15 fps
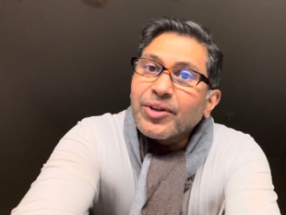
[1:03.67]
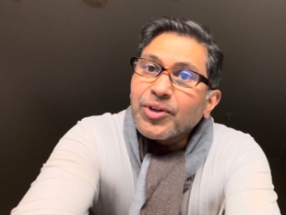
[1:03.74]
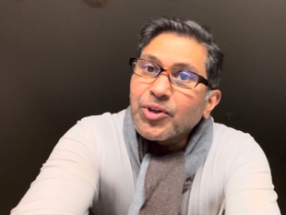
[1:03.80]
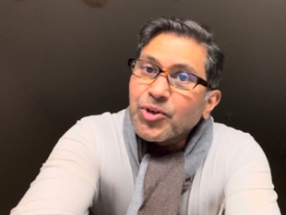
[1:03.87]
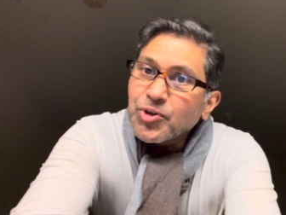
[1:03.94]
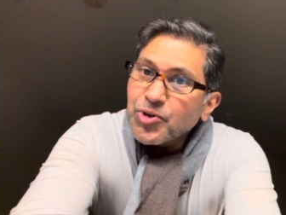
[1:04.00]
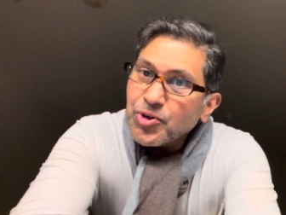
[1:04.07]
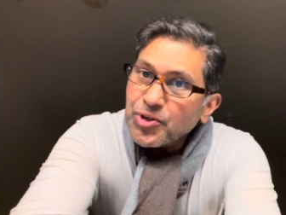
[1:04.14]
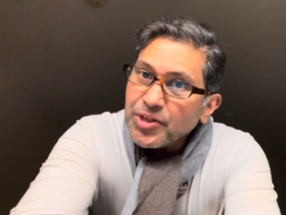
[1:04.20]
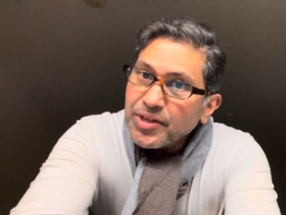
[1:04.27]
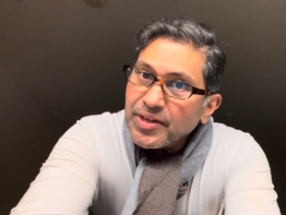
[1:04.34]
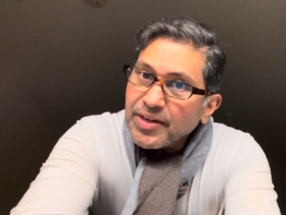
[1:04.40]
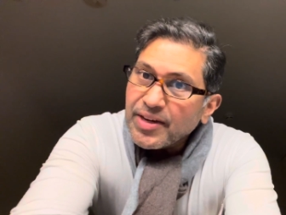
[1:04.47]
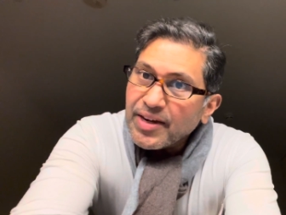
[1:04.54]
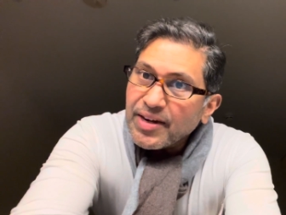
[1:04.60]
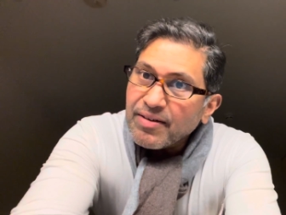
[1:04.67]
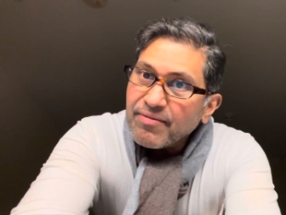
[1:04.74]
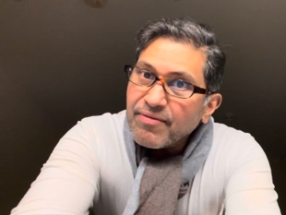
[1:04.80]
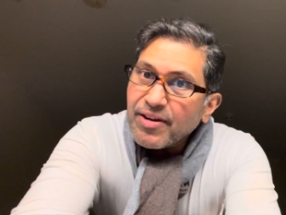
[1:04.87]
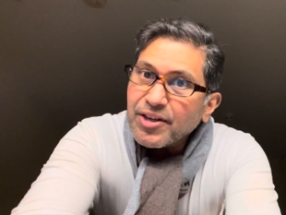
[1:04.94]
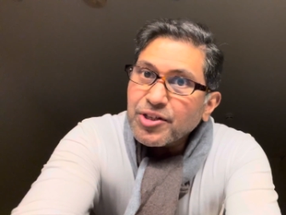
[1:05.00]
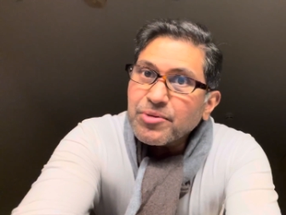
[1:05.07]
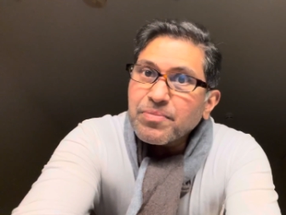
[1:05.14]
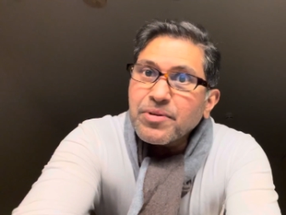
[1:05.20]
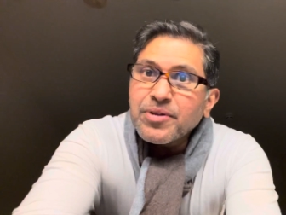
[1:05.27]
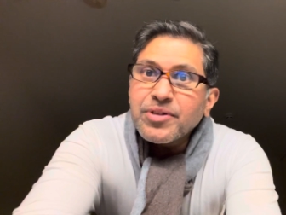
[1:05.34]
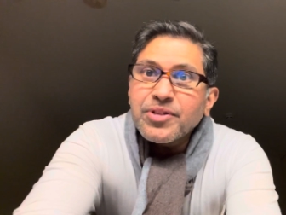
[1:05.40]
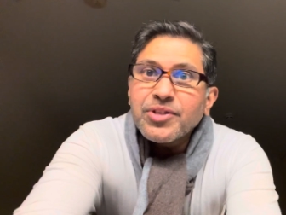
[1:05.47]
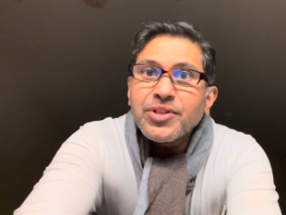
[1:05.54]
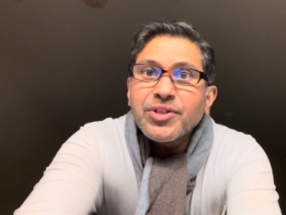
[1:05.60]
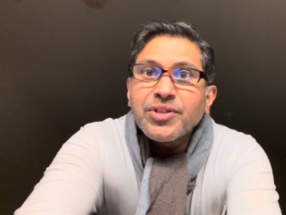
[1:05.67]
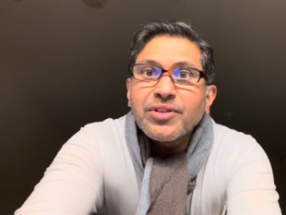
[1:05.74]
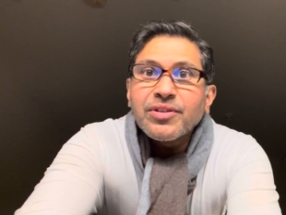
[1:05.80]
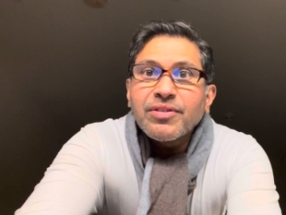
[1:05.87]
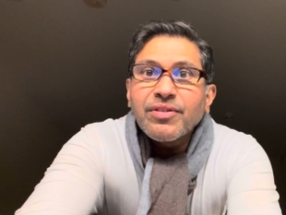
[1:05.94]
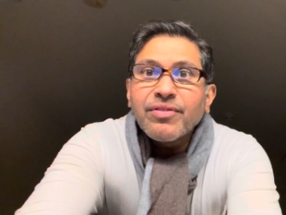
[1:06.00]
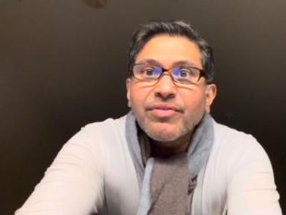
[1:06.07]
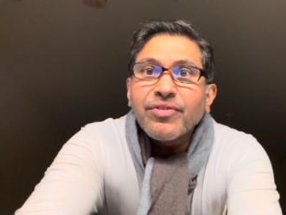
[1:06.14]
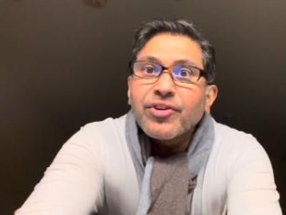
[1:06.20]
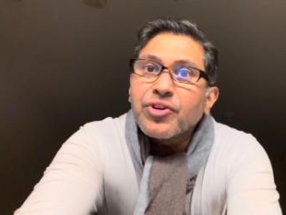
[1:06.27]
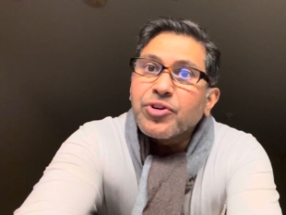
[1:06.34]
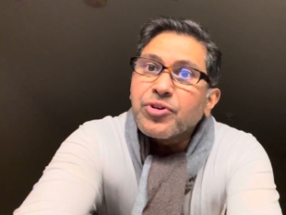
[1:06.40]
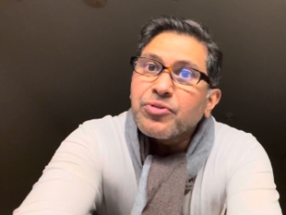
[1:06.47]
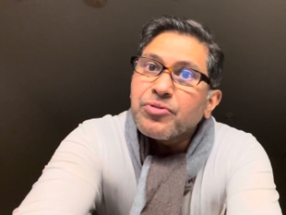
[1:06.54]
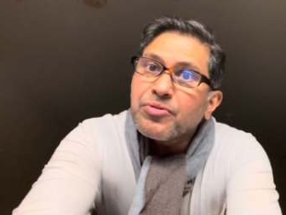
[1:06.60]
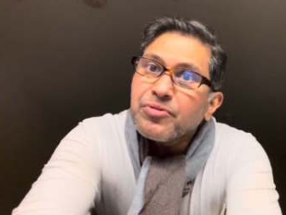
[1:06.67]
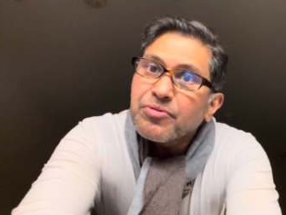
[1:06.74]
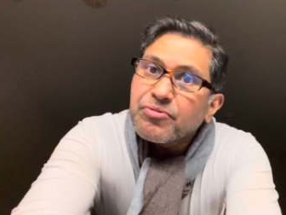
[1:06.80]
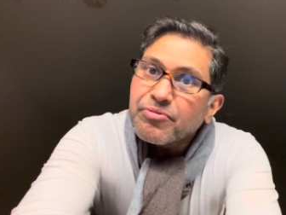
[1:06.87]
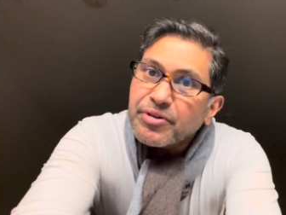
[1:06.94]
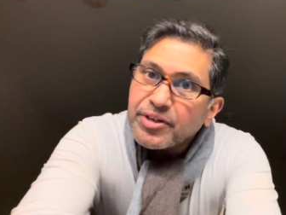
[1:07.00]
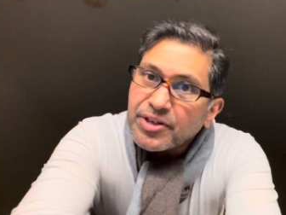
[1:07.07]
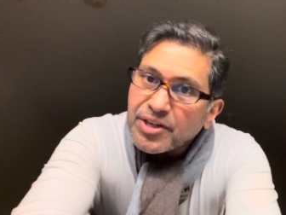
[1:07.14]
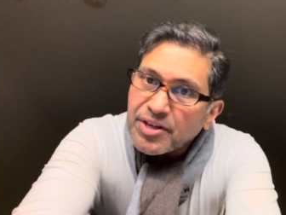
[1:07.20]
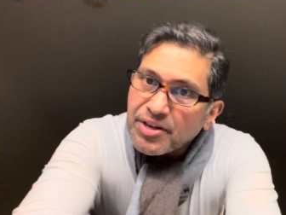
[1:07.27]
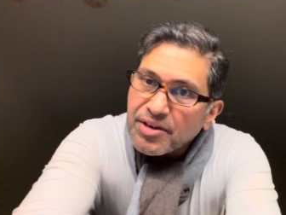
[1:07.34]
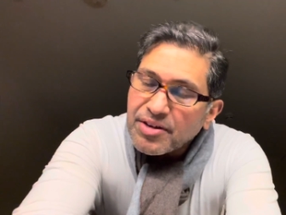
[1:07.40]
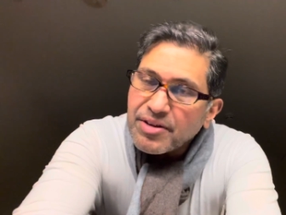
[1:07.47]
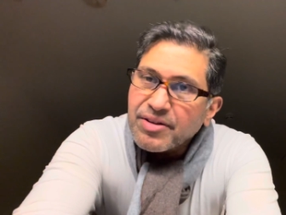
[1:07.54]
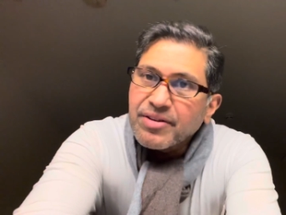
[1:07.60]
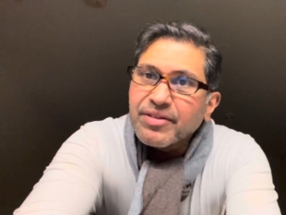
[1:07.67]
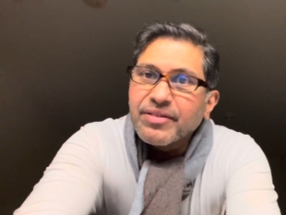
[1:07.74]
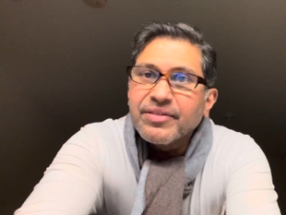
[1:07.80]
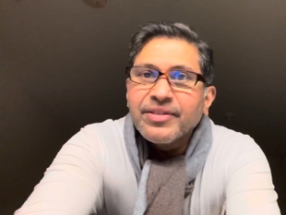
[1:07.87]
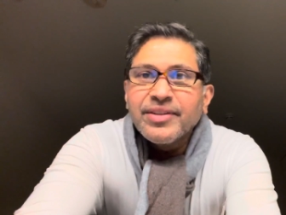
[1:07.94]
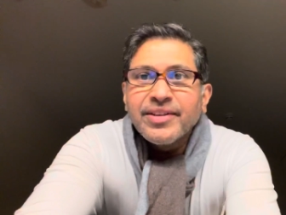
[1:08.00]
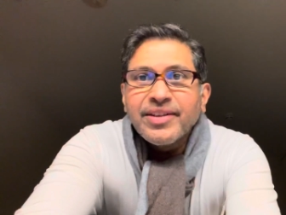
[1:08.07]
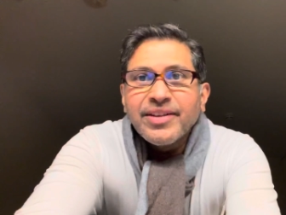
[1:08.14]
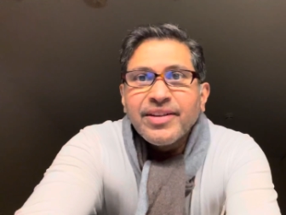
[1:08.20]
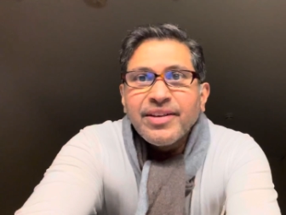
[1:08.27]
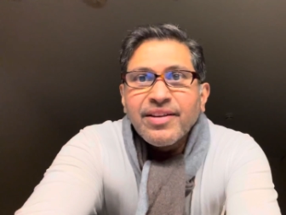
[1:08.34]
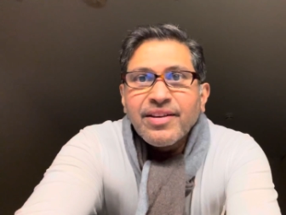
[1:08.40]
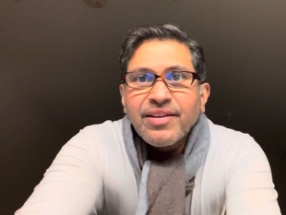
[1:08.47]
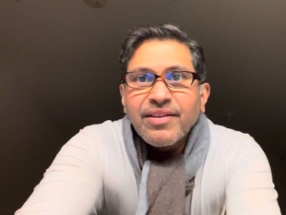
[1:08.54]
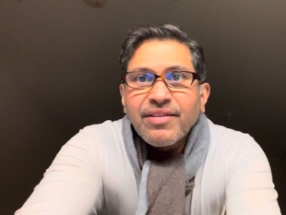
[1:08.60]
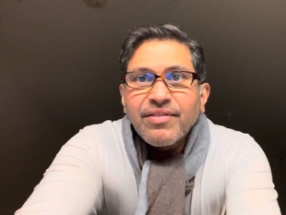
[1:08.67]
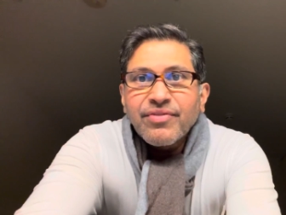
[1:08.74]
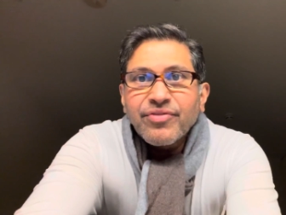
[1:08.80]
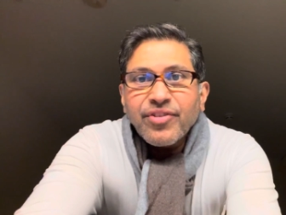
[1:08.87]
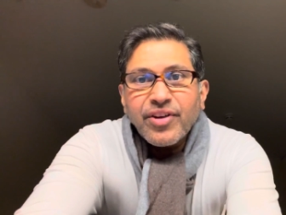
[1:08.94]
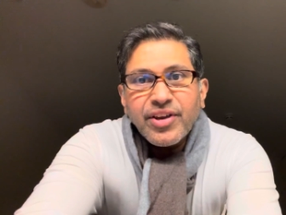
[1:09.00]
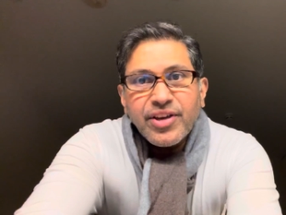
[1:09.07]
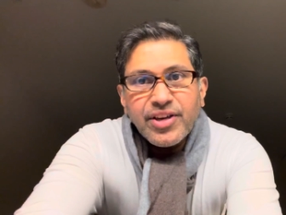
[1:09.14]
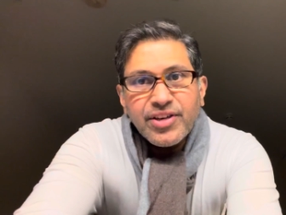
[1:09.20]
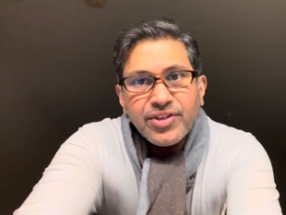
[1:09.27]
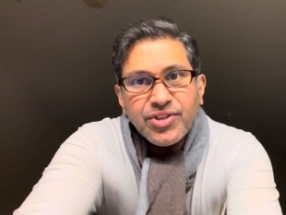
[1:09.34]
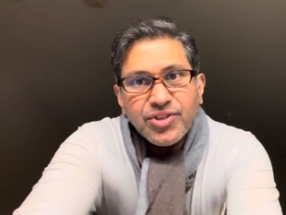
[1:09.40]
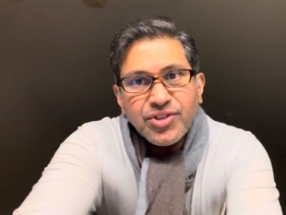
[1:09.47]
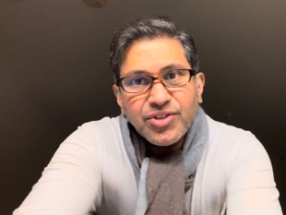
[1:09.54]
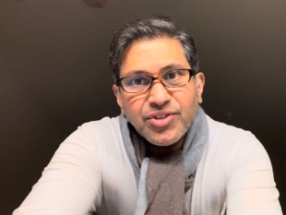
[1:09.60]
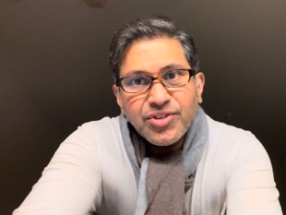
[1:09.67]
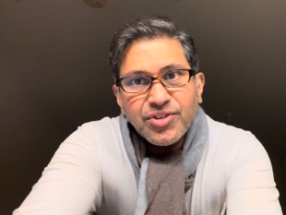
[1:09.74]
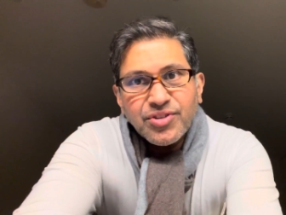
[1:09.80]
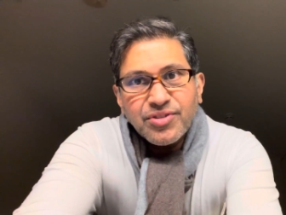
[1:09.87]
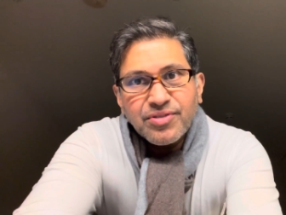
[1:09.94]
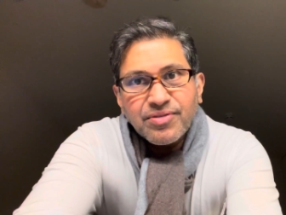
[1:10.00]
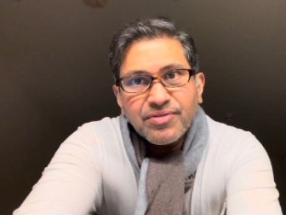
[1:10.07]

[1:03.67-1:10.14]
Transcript: good investment for good return for his